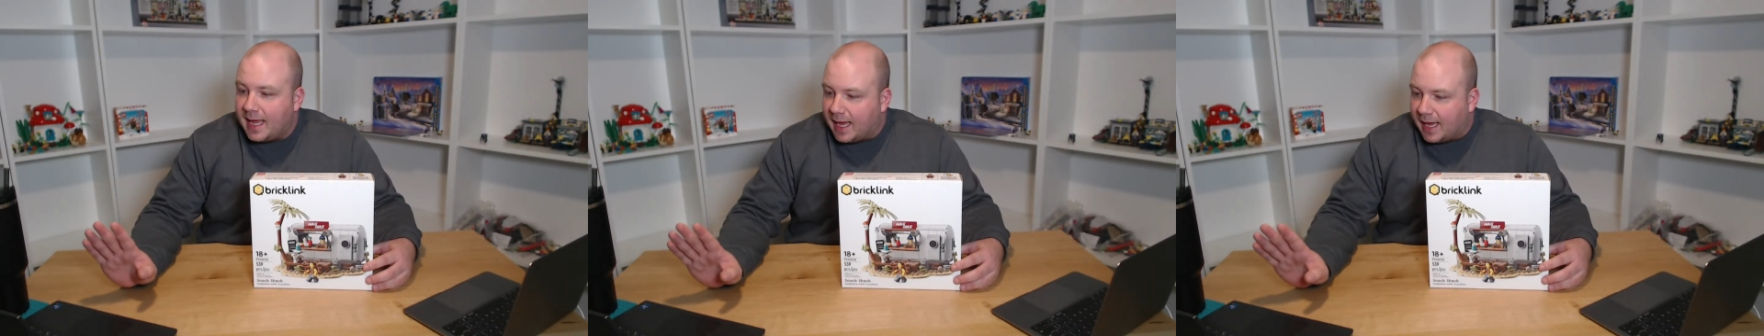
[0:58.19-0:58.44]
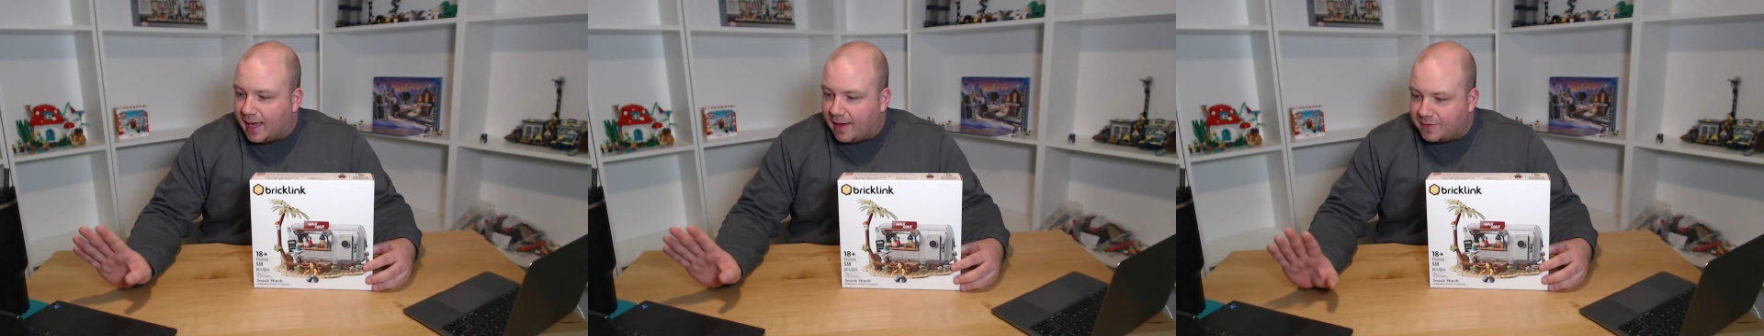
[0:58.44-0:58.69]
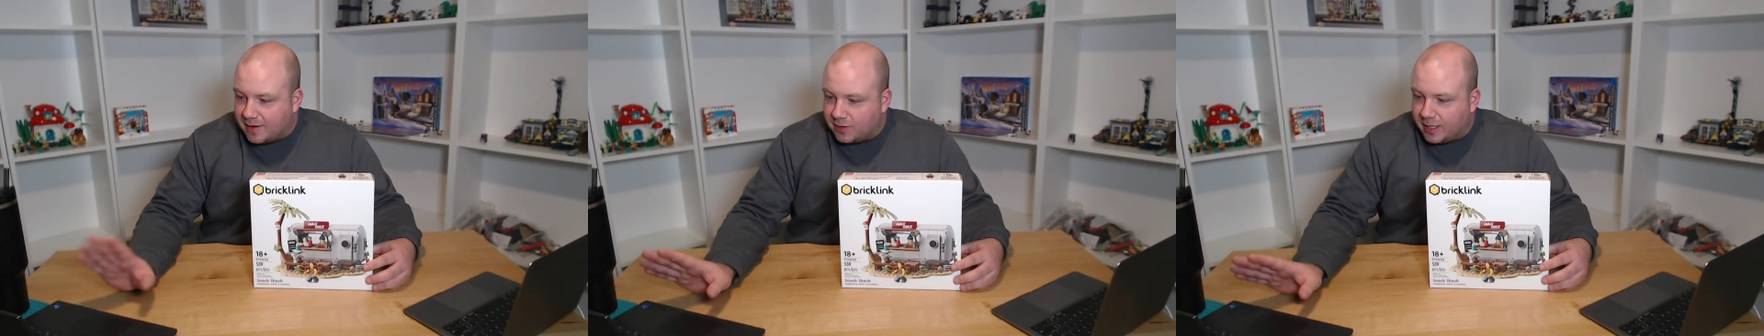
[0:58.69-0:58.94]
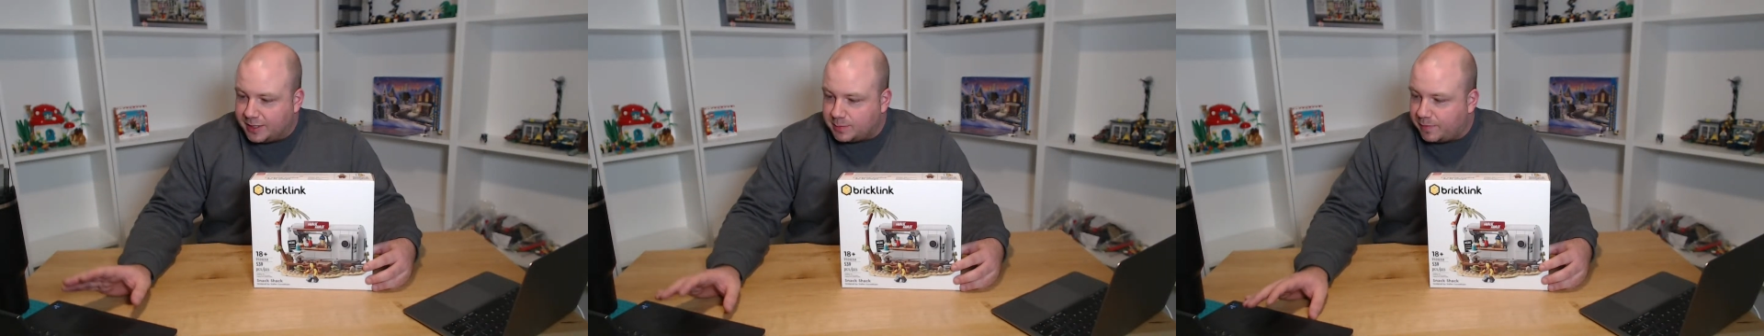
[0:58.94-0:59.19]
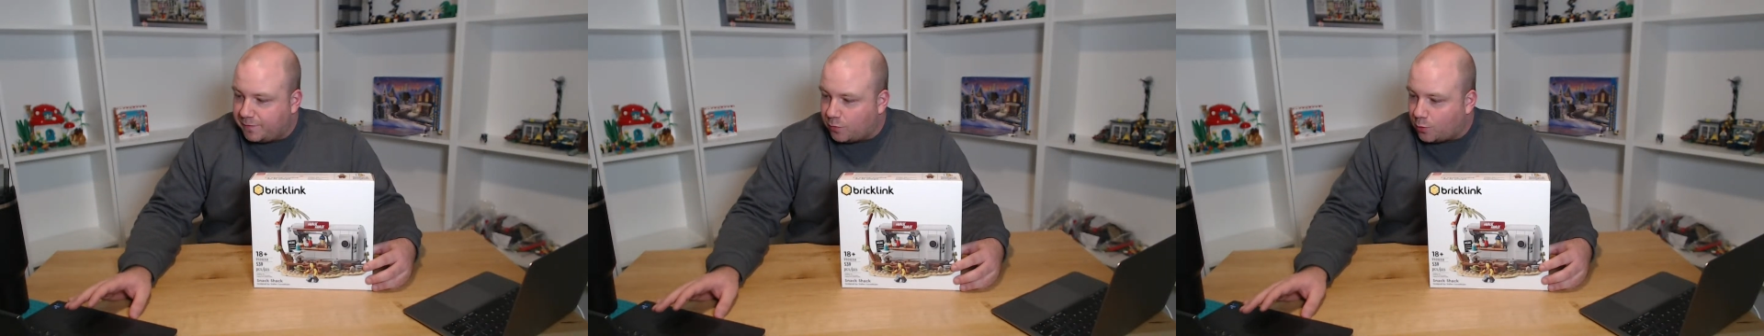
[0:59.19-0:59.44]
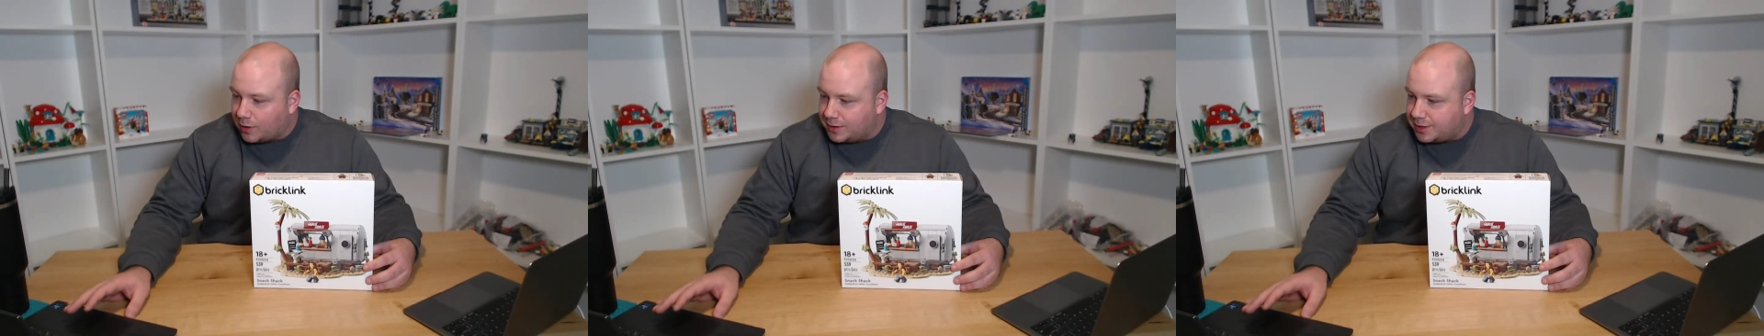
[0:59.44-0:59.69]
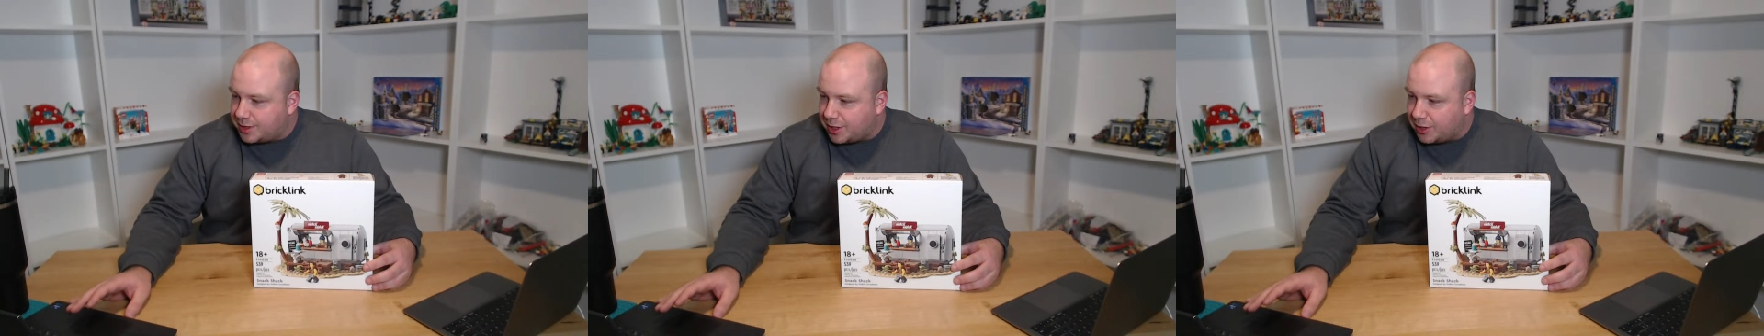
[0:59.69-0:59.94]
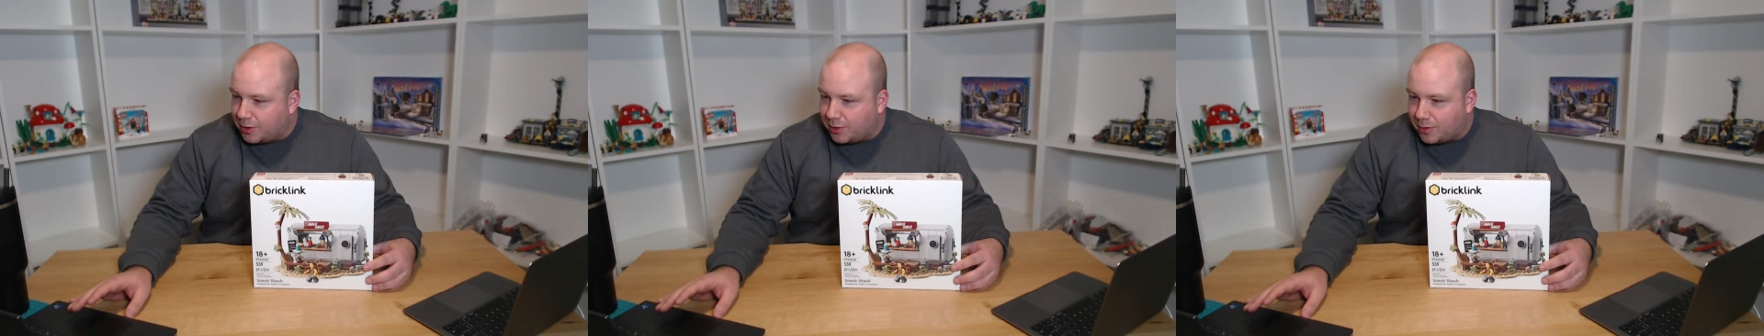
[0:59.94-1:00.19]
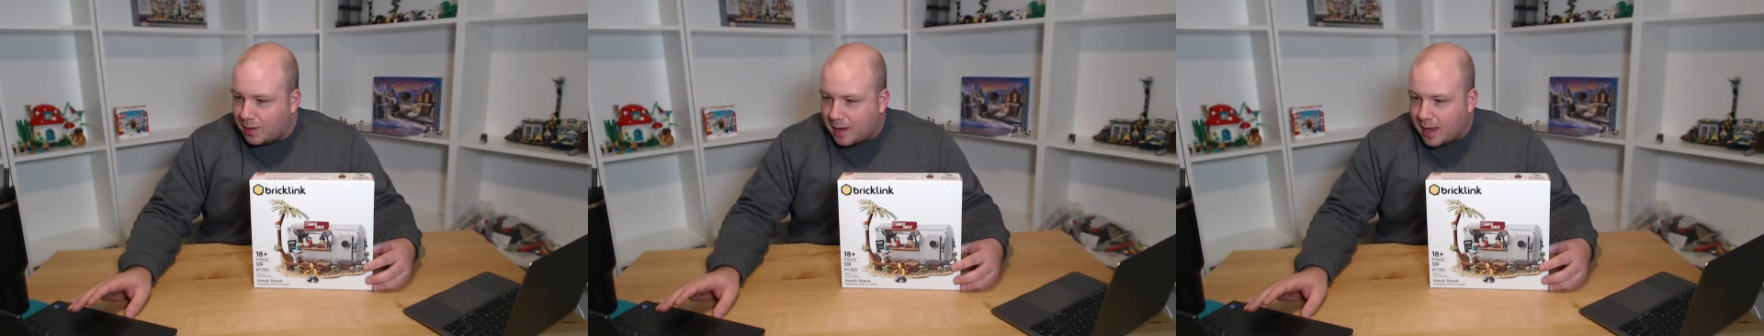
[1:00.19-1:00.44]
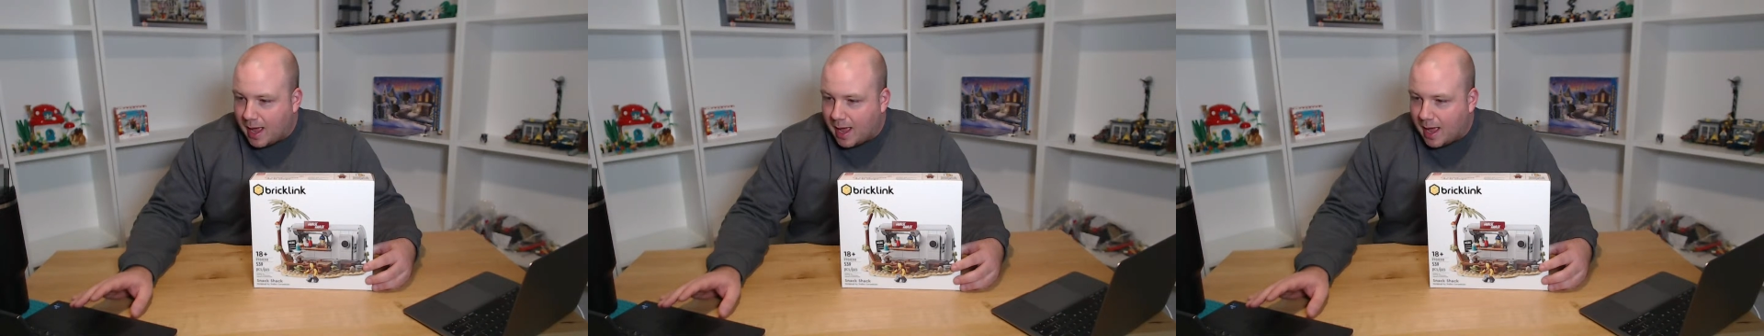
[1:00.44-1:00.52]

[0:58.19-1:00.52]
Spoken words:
I've never done this before, so